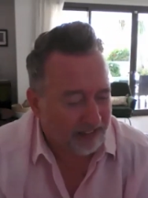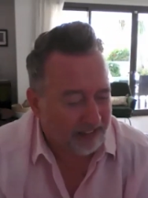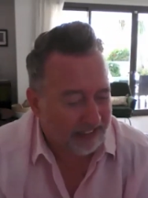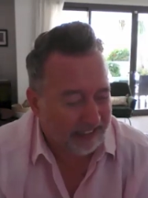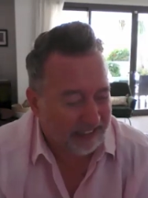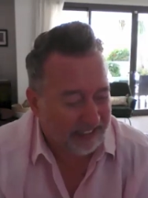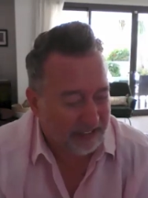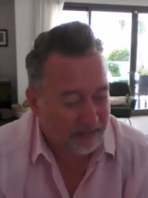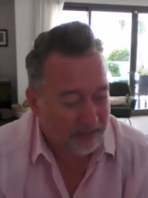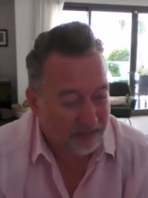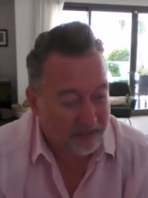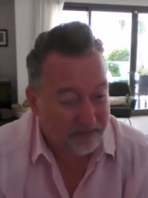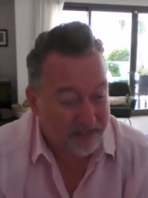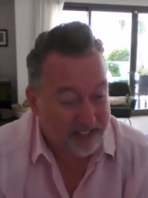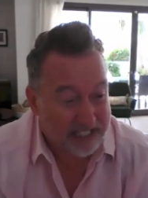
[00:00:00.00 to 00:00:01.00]
uh, for
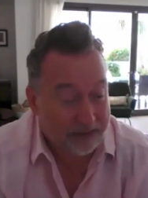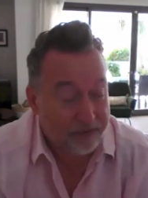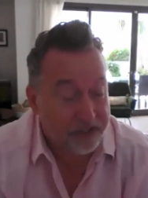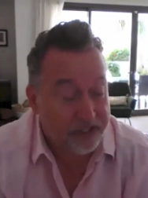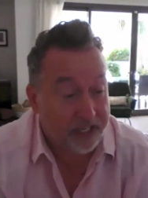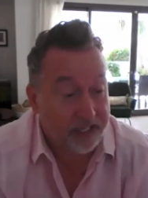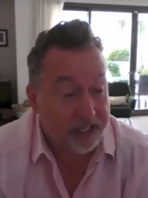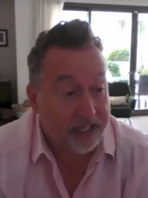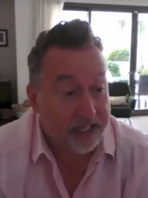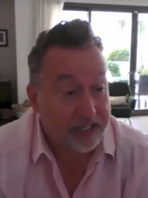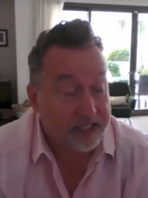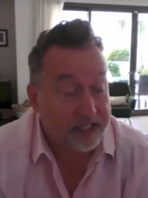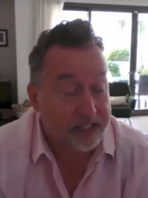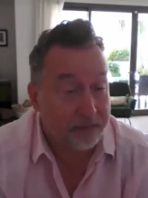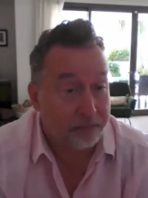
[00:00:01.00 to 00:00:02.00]
17
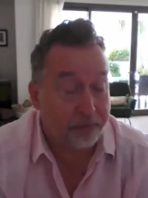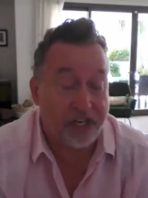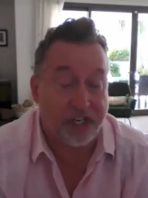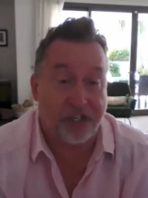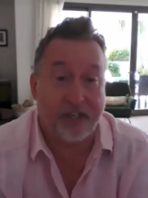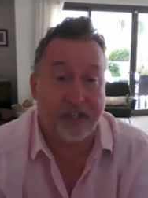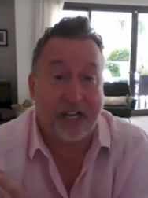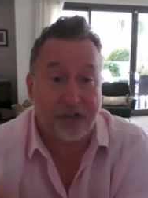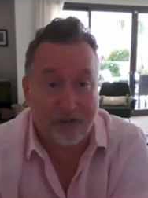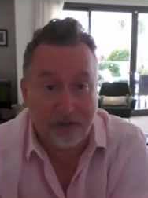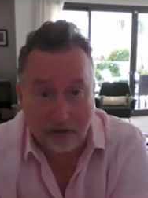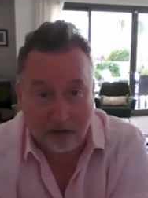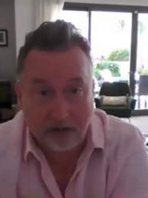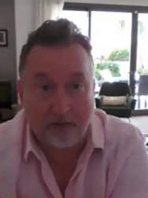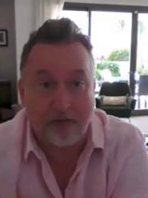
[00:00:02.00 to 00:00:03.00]
years. He's a British
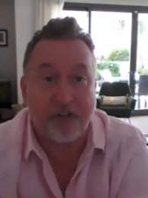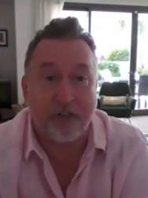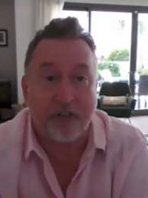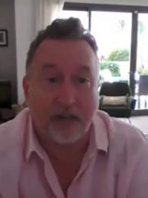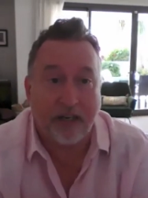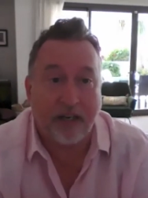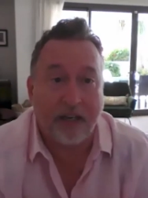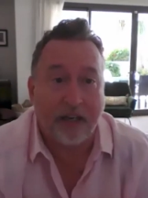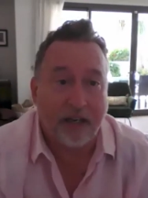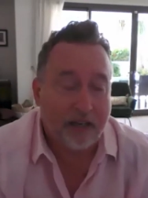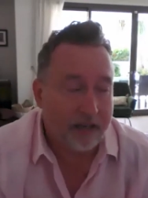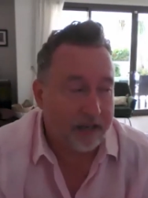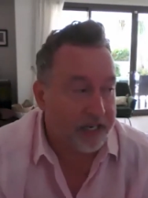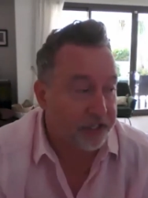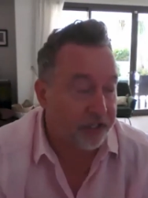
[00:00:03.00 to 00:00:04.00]
national originally,
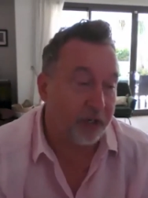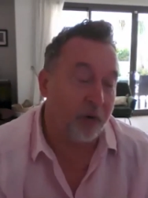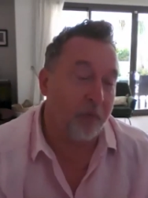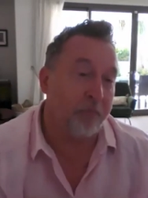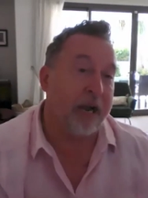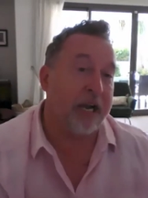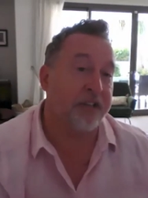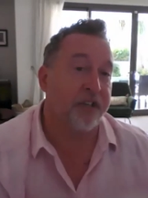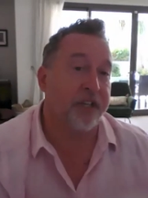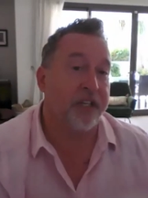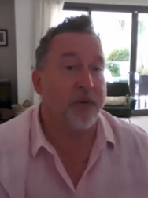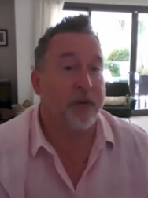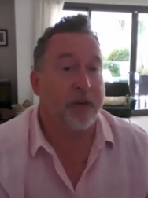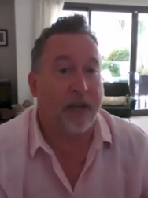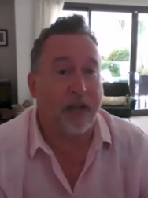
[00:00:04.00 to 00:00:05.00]
and he's going to come back to
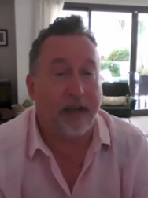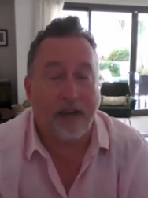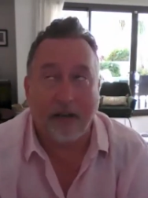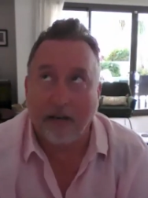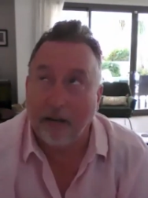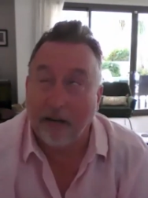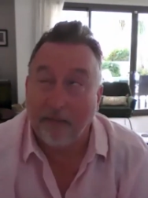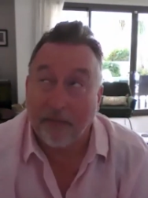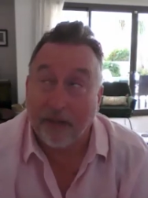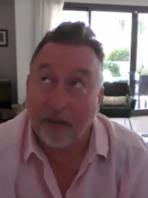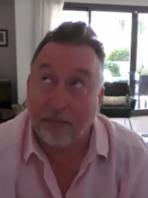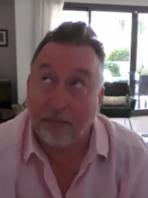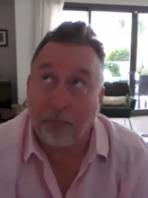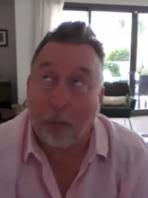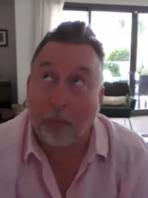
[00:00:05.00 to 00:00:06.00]
the UK
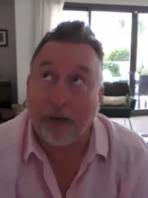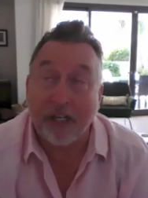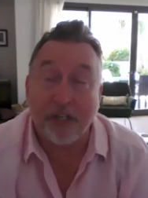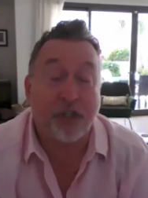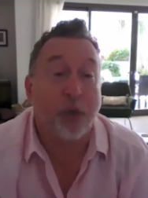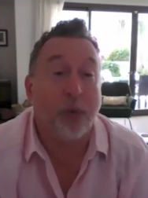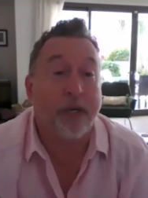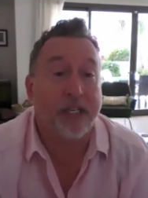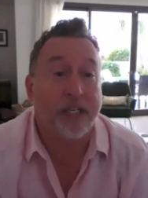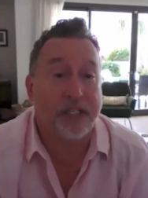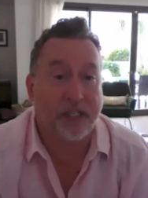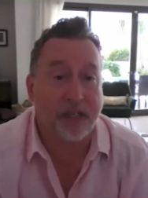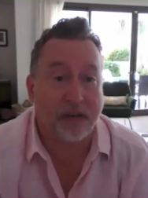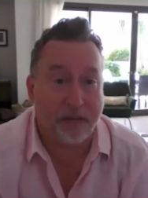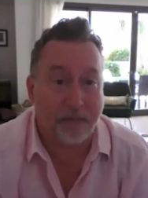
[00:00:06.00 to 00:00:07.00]
probably in two years'
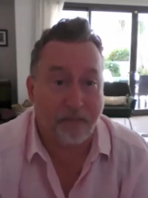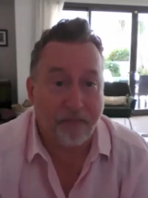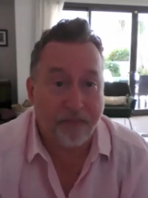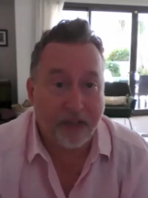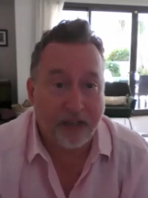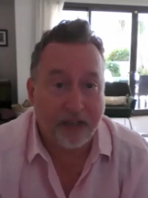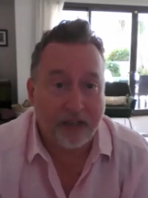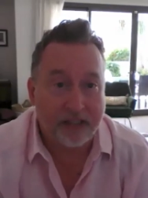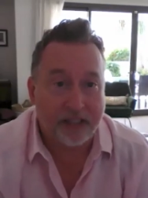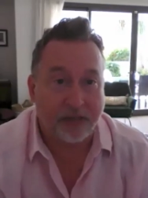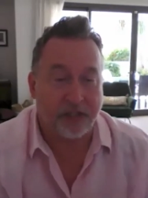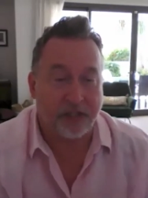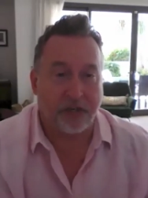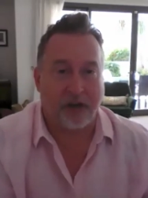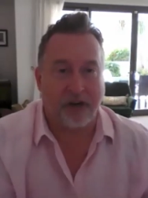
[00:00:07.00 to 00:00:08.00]
time. So
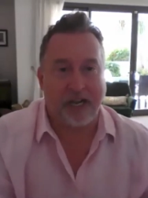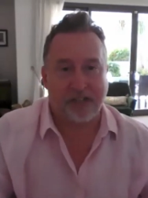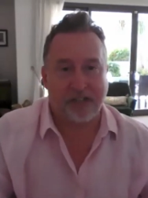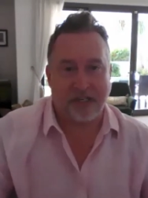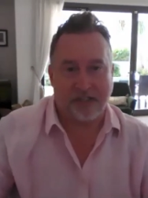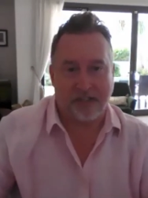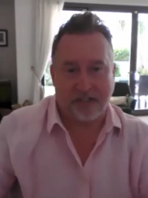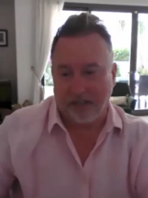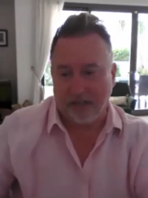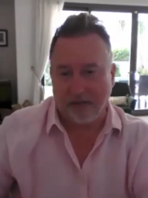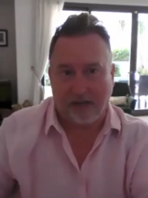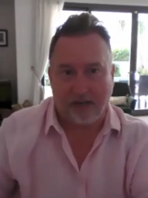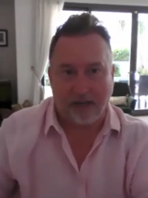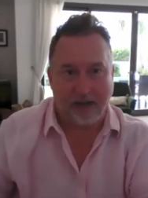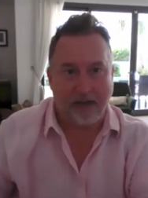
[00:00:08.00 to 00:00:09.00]
he's got an asset in the
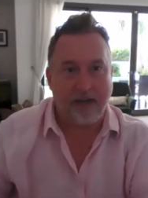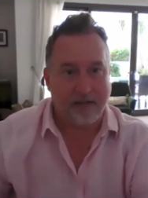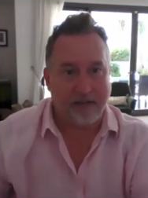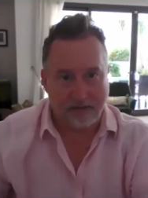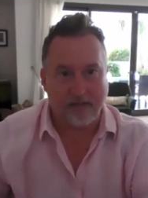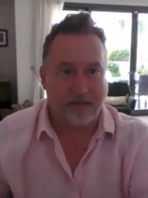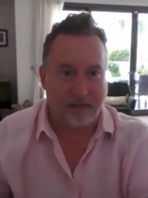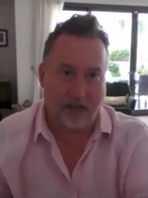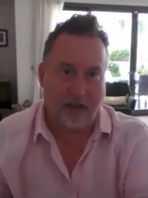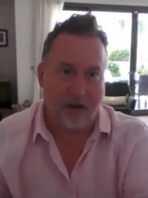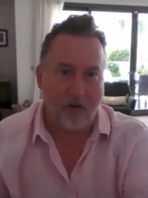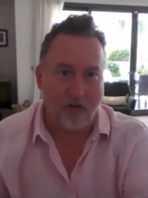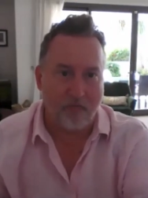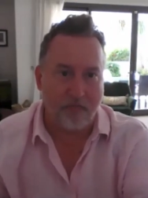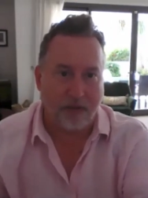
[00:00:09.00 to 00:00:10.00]
UK, a
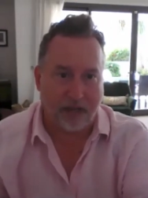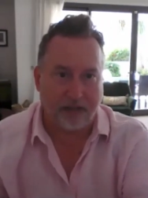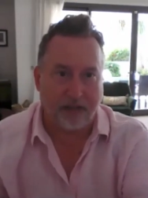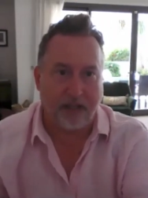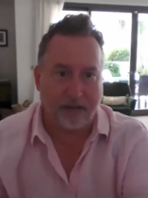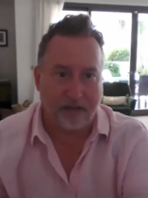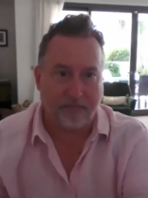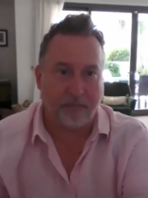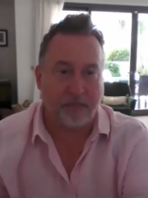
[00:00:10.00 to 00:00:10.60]
home that they